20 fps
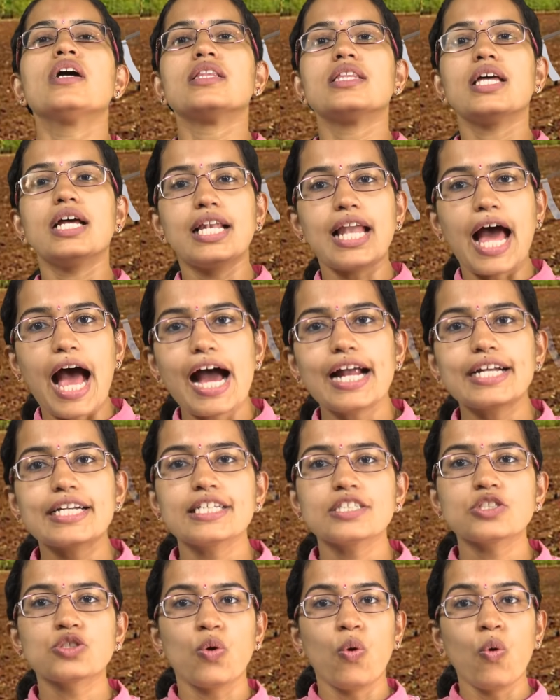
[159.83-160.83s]
The land
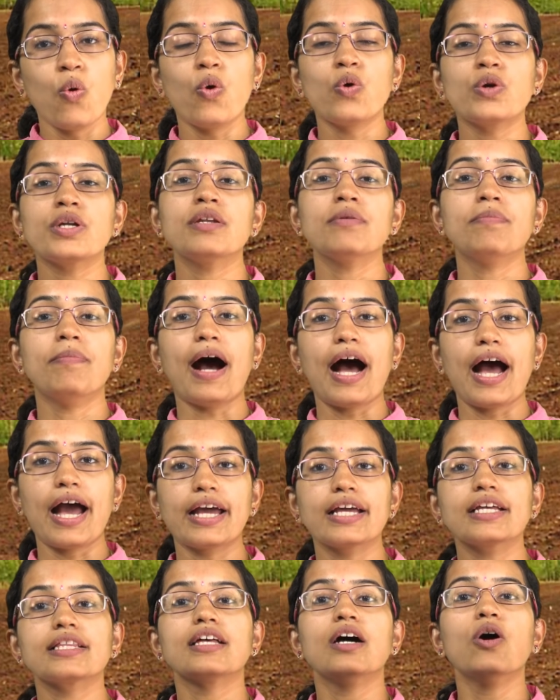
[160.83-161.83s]
is owned
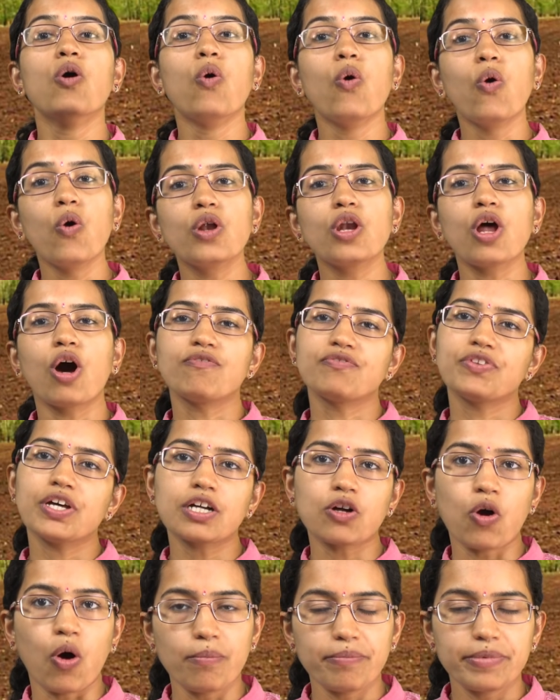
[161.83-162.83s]
by the whole of the
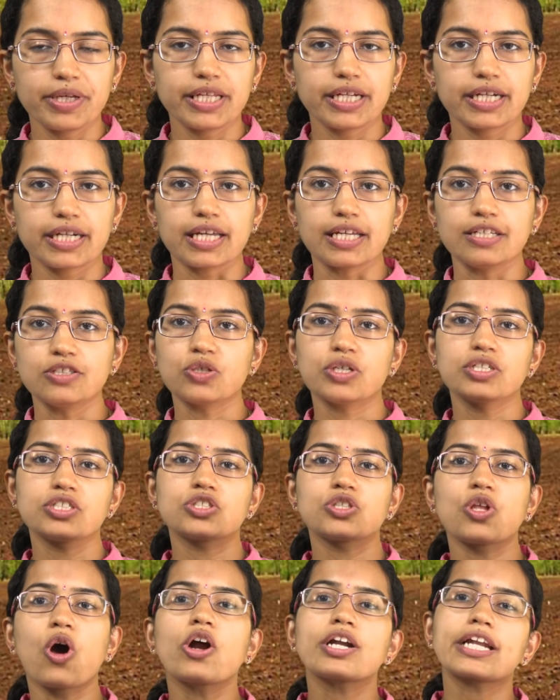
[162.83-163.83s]
community. So
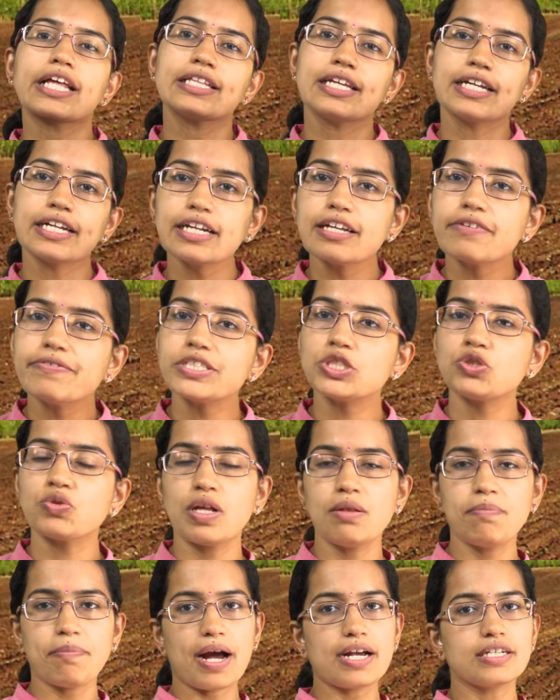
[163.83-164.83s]
it's not an
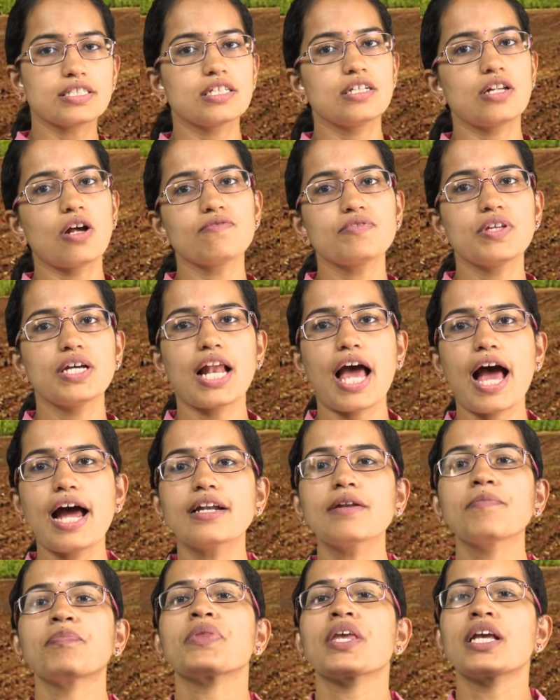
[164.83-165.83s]
individual parcel of the
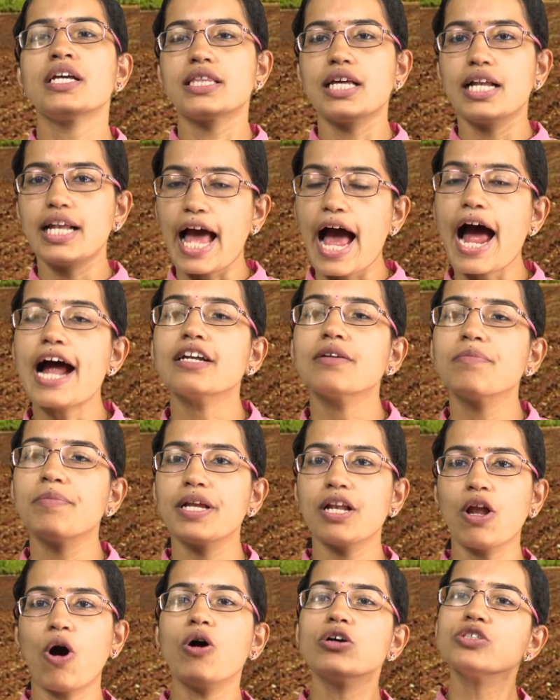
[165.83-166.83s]
land. The land
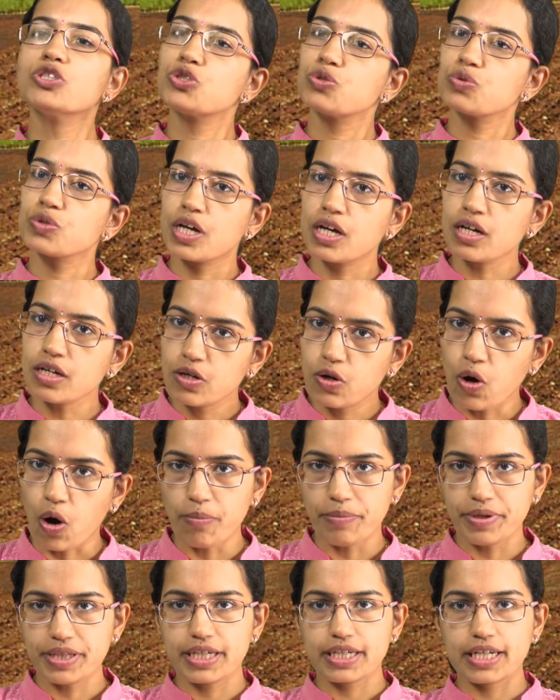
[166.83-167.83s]
belongs to the
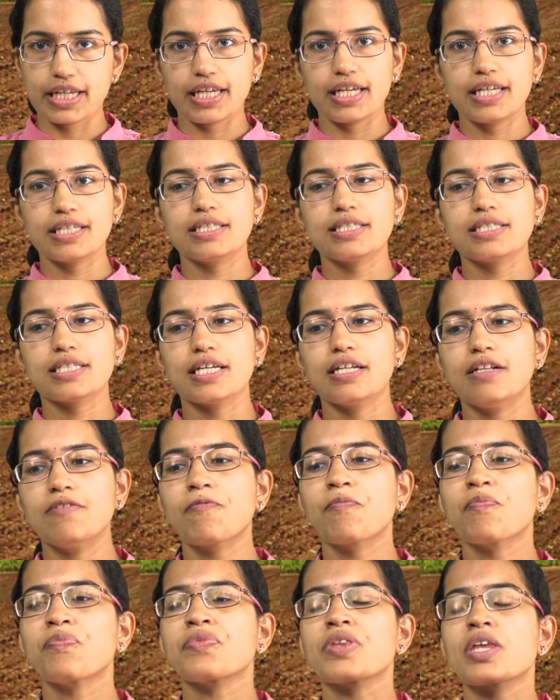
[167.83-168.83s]
community
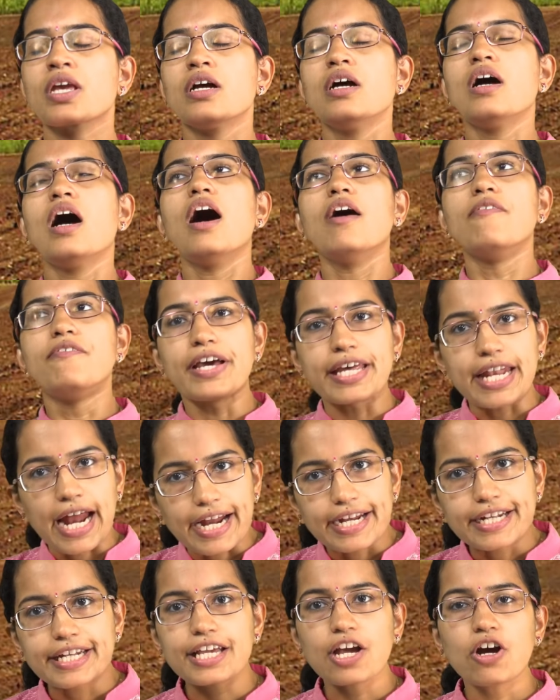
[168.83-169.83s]
itself. A
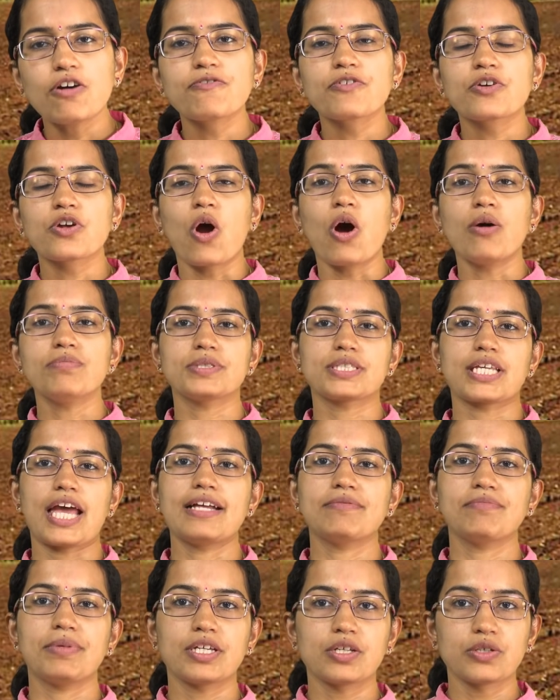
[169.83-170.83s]
variety of crops
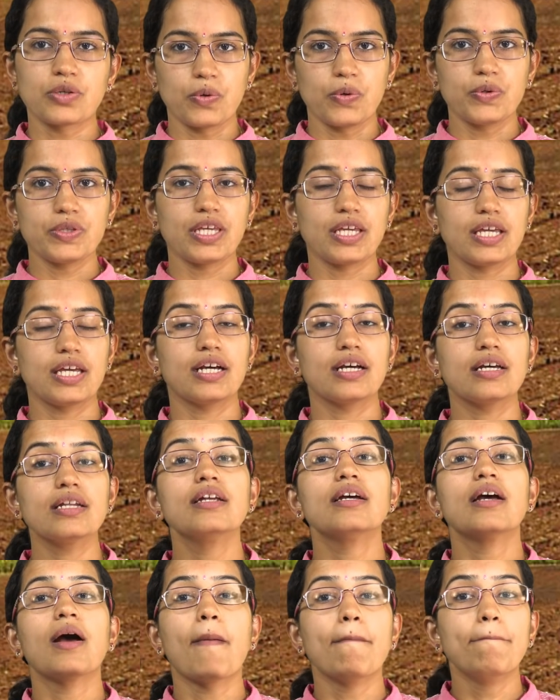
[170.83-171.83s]
can be grown here,
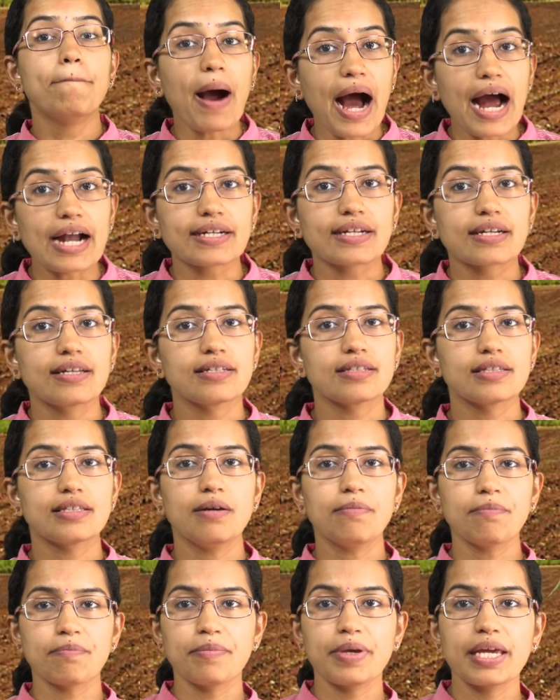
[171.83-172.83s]
but
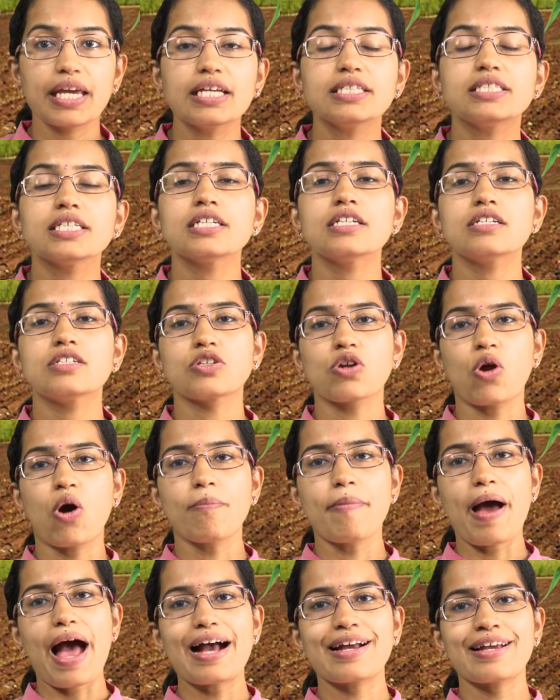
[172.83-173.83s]
the major
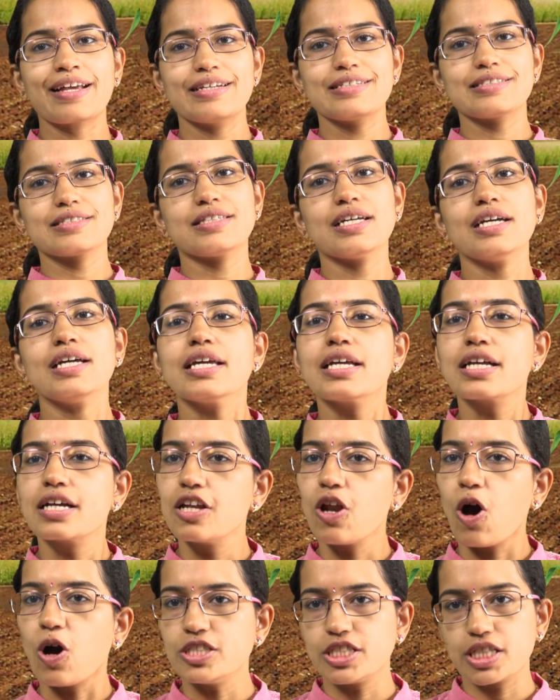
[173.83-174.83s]
drawback is the
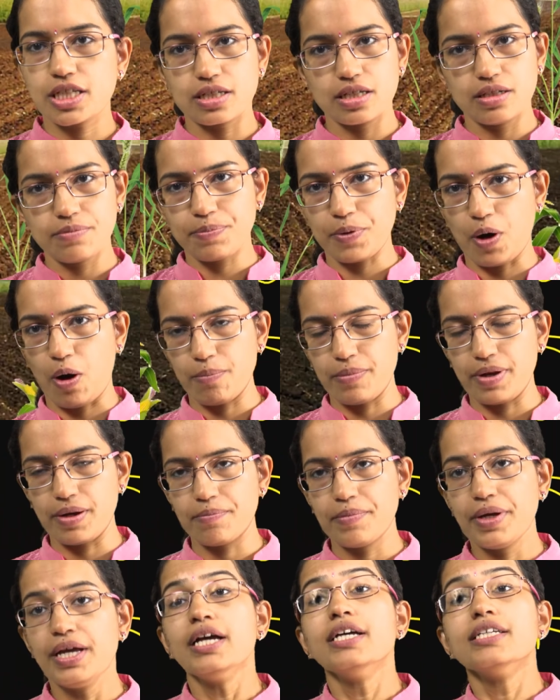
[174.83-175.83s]
ecological
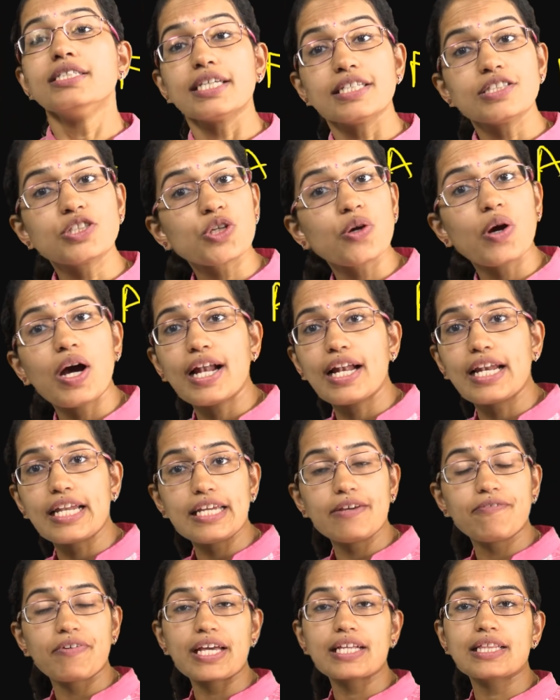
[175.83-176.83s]
problem. Since you are
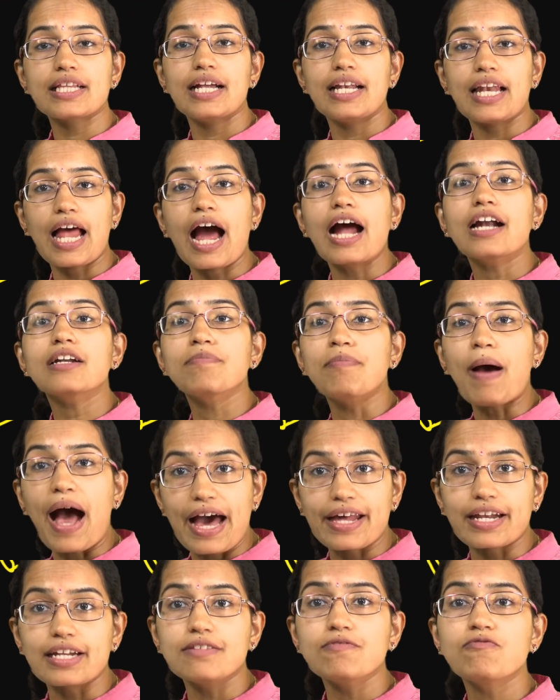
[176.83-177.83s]
leaving the land
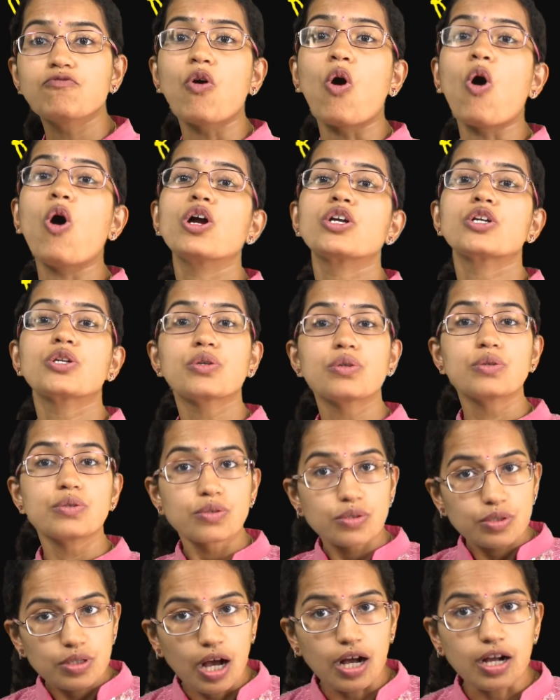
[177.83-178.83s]
barren for
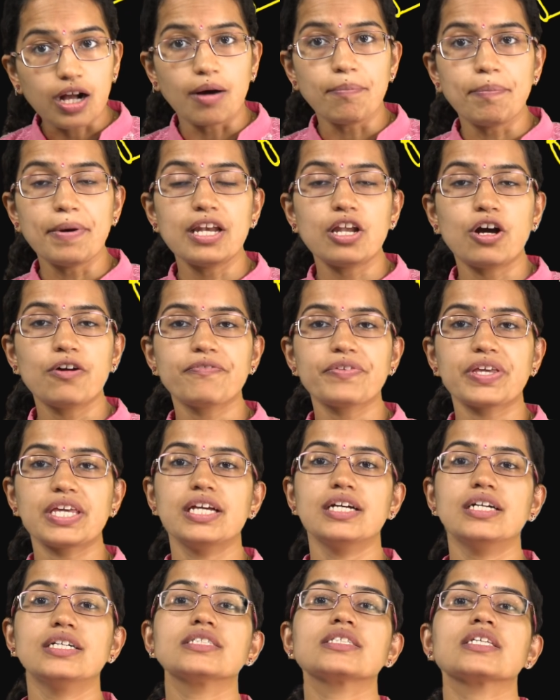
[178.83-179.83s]
a couple of
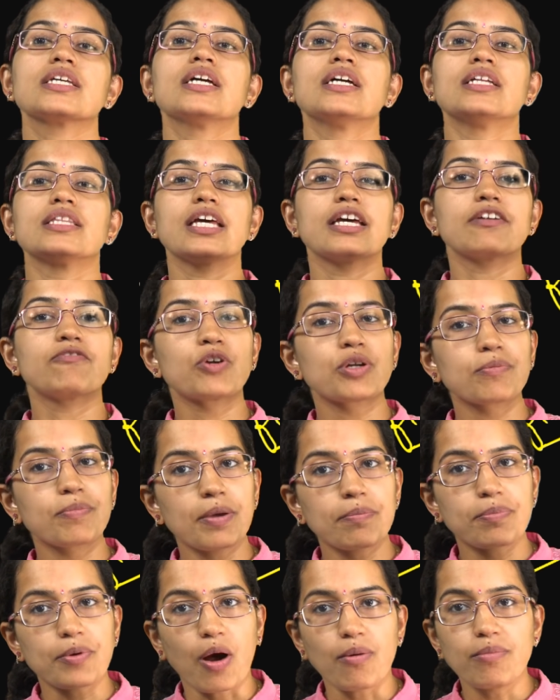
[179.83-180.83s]
years there would
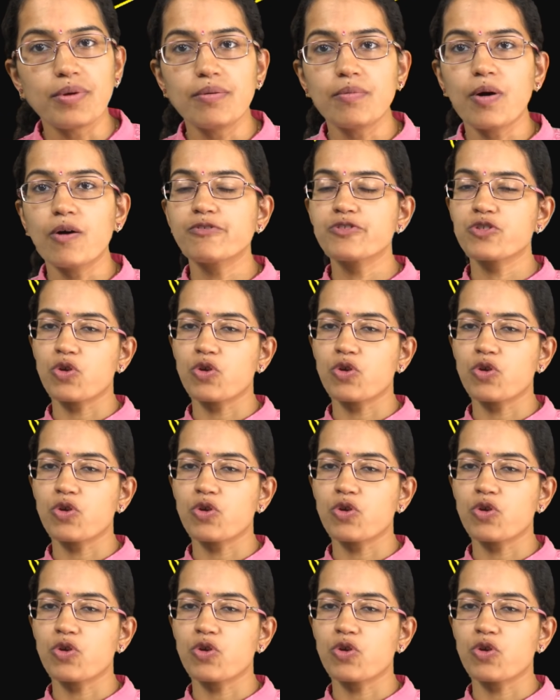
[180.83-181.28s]
be problem of